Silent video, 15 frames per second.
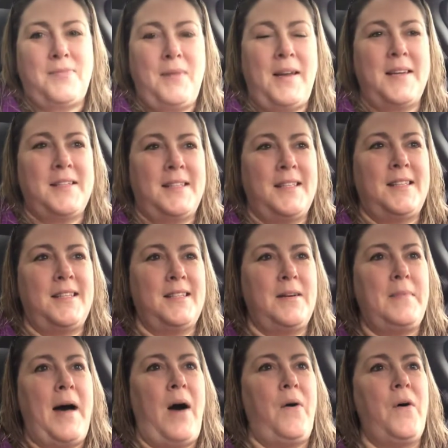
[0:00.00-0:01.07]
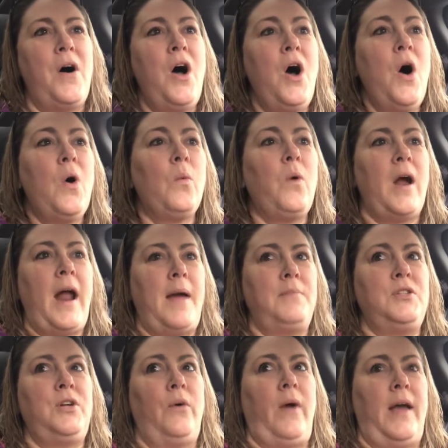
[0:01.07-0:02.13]
because this is about what
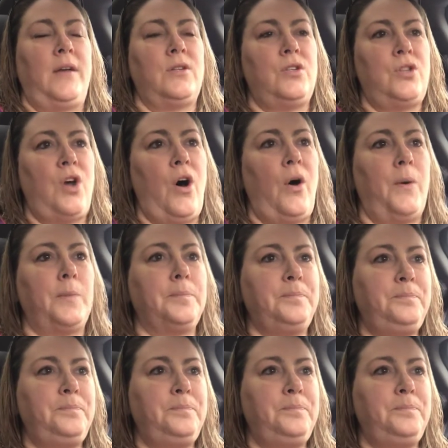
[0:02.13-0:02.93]
I'm doing. So